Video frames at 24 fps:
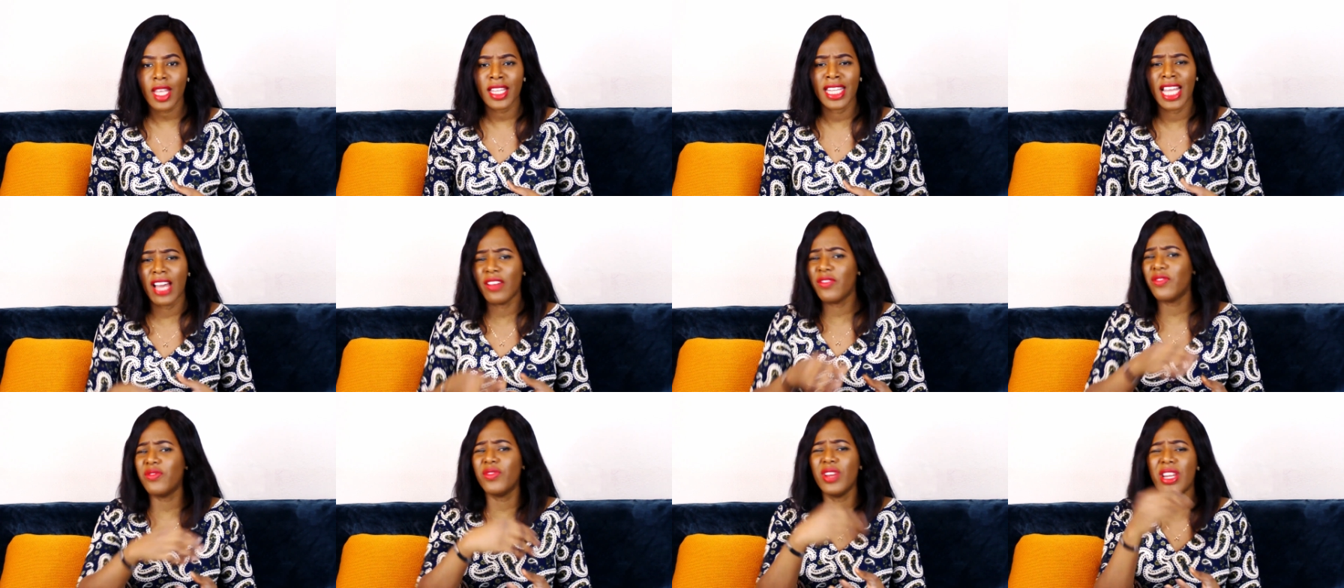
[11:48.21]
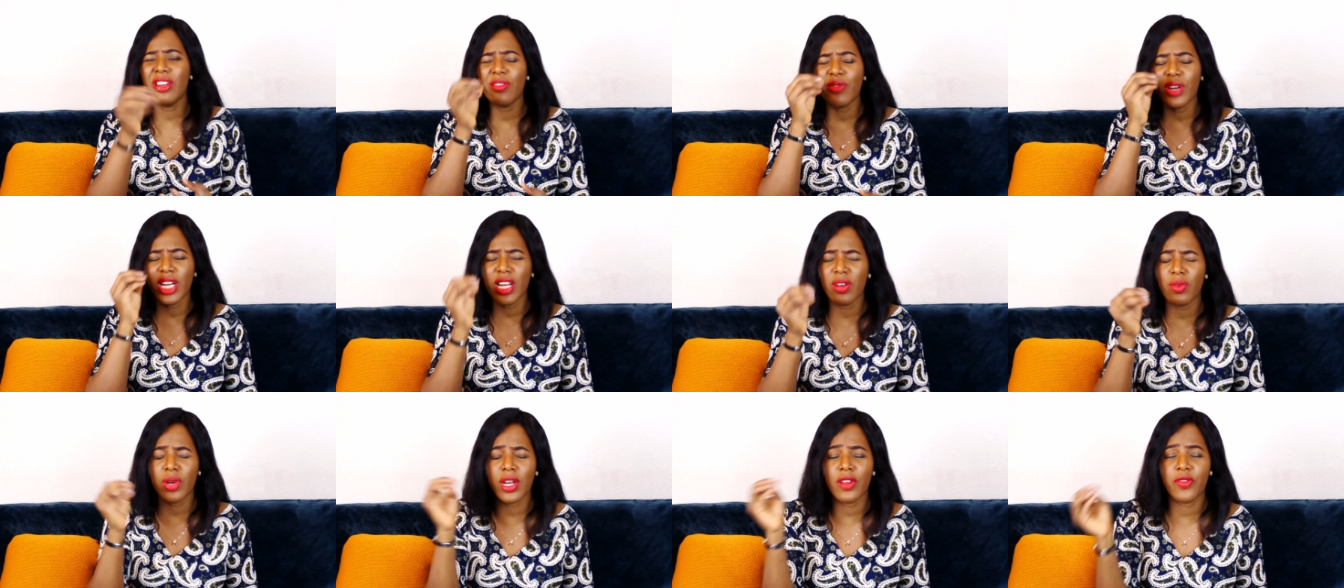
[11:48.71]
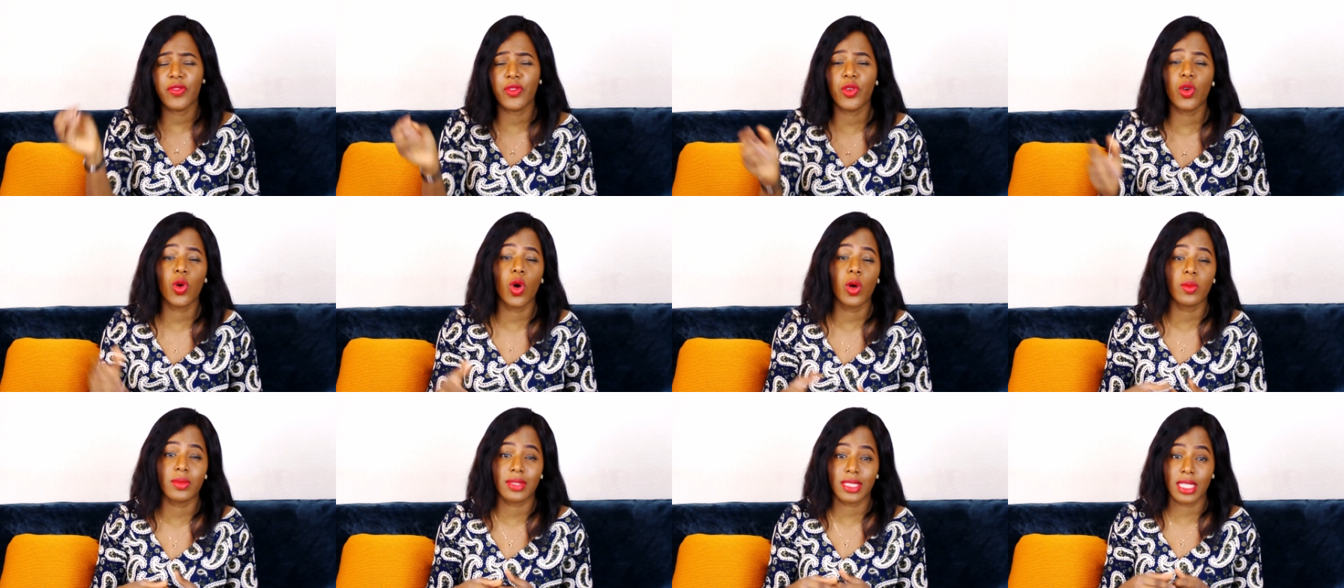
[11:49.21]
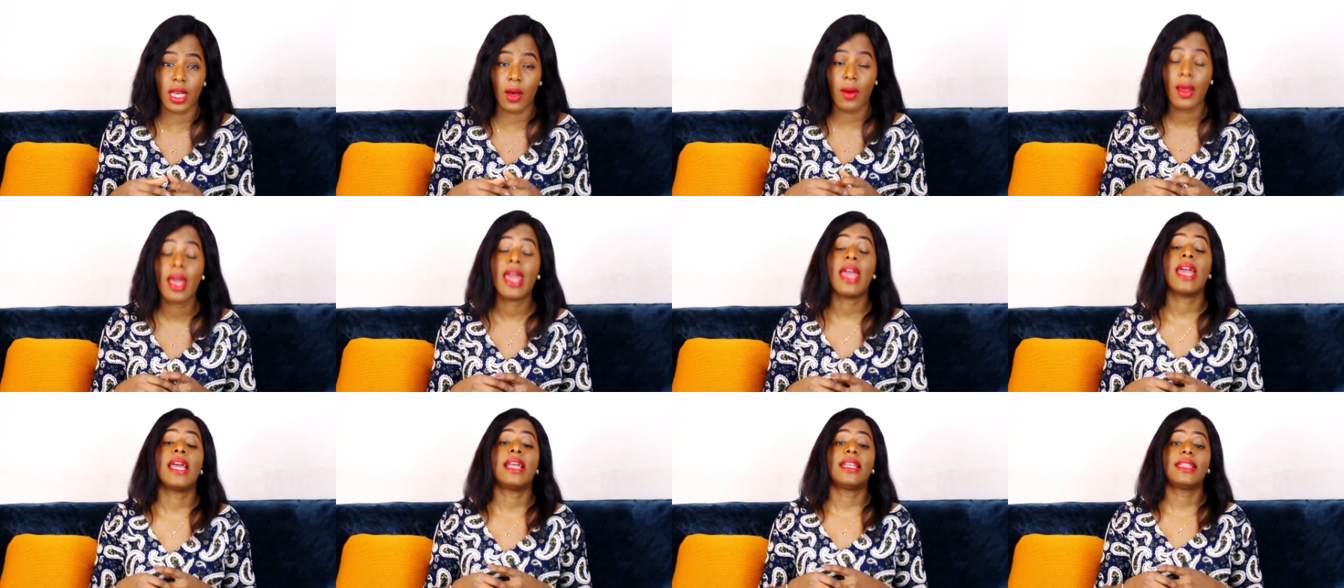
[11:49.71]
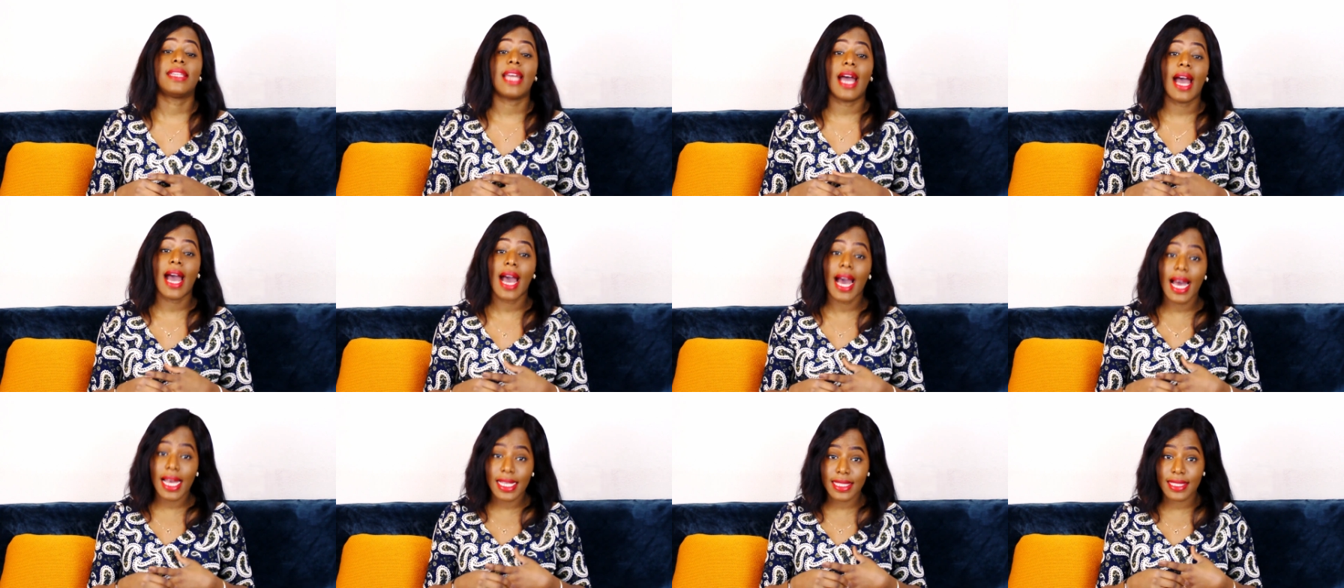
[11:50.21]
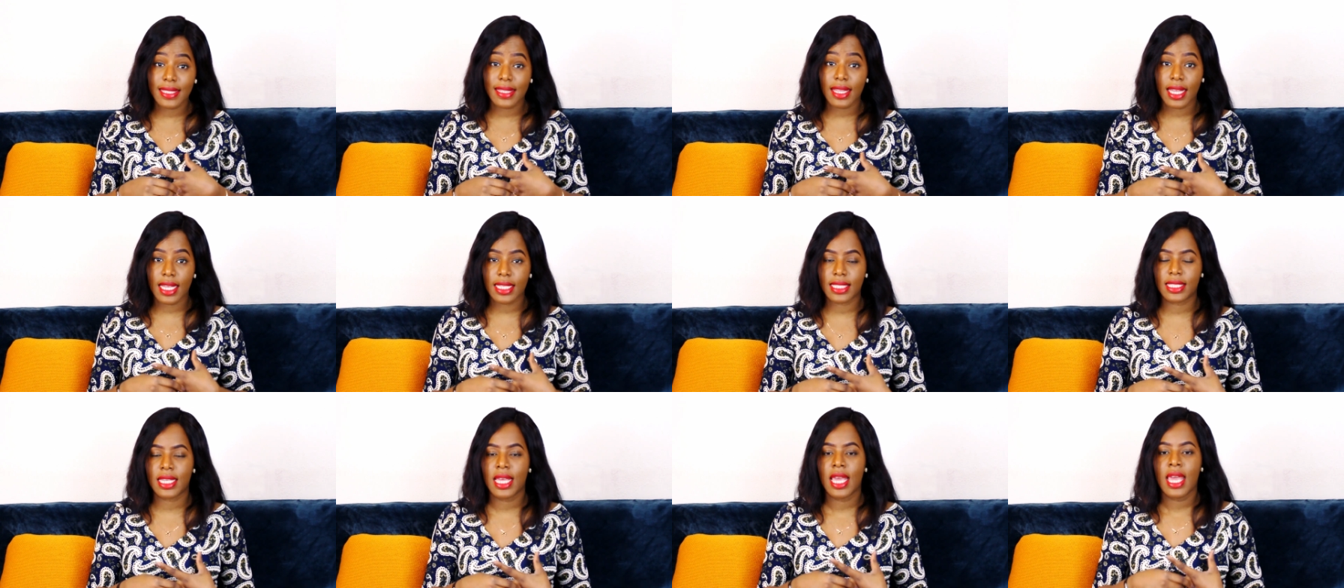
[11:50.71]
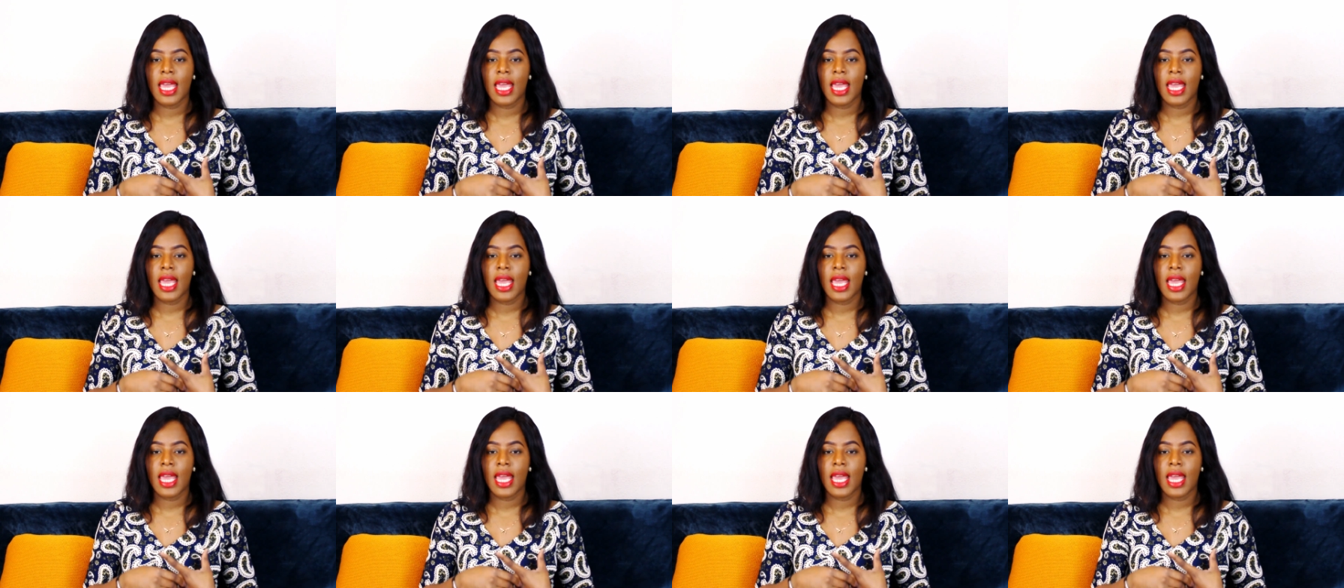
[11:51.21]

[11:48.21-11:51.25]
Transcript: like really few homes now that has that,